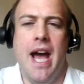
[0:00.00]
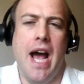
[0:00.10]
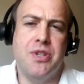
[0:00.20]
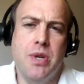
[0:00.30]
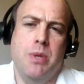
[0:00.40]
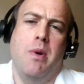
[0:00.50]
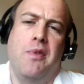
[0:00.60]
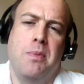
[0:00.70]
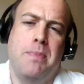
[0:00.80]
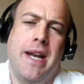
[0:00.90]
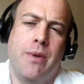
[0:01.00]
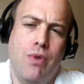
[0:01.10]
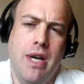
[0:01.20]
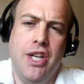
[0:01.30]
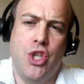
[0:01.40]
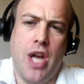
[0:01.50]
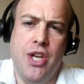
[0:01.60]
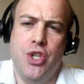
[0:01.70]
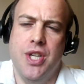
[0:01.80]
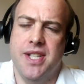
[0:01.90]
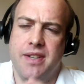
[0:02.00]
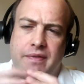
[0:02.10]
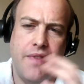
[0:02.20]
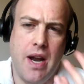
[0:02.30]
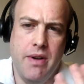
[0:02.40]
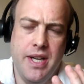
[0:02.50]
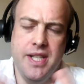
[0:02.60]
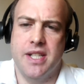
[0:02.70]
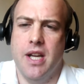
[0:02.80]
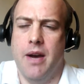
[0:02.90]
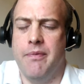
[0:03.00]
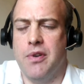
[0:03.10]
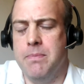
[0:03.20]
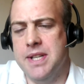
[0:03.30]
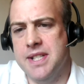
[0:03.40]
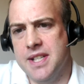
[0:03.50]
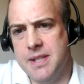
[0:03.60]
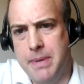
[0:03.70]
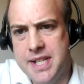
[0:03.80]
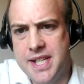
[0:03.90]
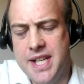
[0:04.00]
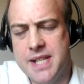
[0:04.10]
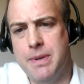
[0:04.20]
And strategic workforce planning really changes and varies from business to business,